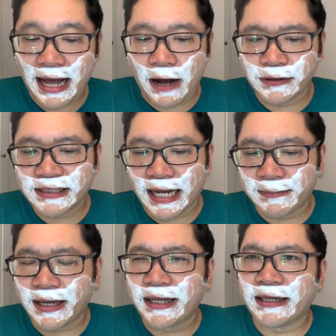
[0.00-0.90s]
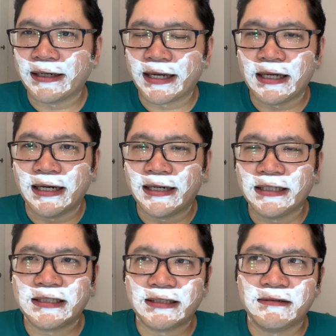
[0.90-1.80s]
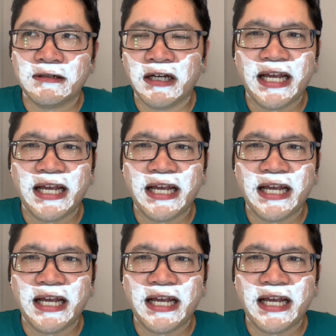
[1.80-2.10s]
I would say I'm getting like it's